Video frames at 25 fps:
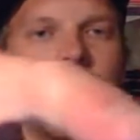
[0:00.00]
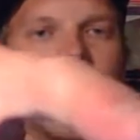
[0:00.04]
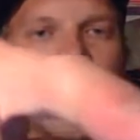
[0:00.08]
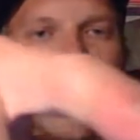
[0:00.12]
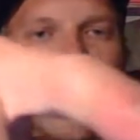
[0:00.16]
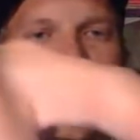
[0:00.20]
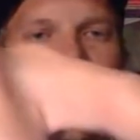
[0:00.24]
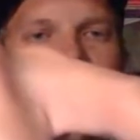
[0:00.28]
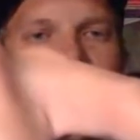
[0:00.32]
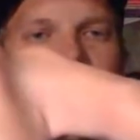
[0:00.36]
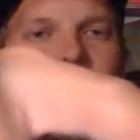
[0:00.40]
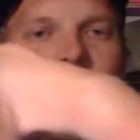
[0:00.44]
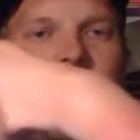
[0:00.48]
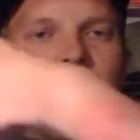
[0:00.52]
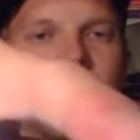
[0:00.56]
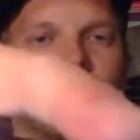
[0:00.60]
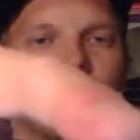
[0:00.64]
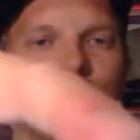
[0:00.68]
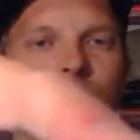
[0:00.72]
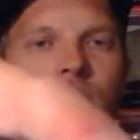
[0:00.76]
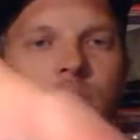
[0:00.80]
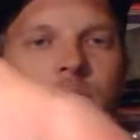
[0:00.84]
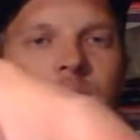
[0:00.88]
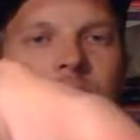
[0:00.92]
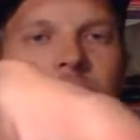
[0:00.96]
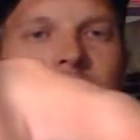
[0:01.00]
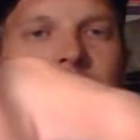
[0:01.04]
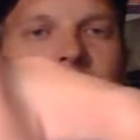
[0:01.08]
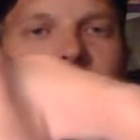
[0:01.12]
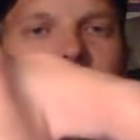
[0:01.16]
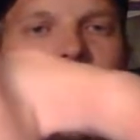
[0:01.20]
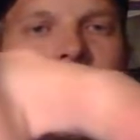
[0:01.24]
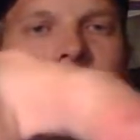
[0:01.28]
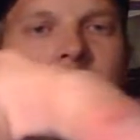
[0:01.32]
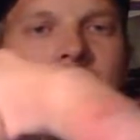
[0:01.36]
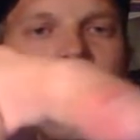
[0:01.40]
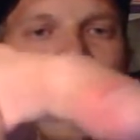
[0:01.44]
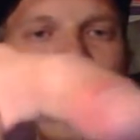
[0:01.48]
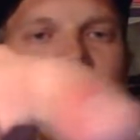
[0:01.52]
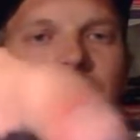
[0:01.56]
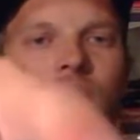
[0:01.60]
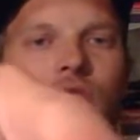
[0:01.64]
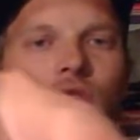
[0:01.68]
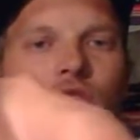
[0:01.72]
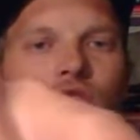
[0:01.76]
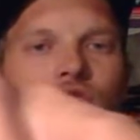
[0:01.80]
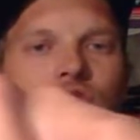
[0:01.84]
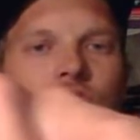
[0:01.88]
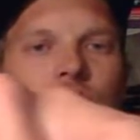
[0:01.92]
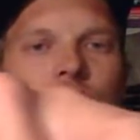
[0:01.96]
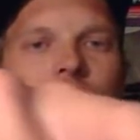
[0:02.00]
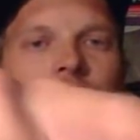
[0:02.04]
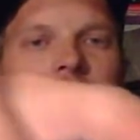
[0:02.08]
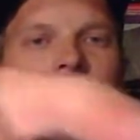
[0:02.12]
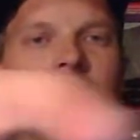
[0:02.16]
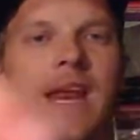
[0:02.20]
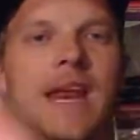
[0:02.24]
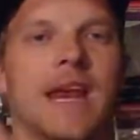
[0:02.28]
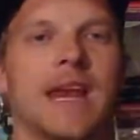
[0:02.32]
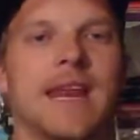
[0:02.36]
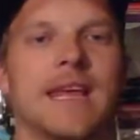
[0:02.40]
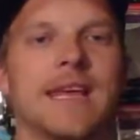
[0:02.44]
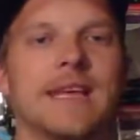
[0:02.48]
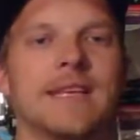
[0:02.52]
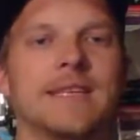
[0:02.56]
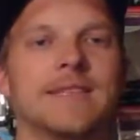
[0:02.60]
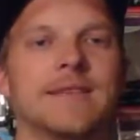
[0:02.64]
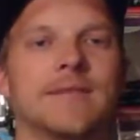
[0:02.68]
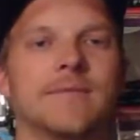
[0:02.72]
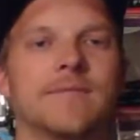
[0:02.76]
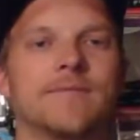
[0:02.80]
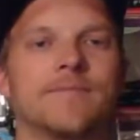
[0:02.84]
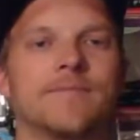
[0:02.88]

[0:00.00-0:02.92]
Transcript: And I trimmed it at an angle so that it is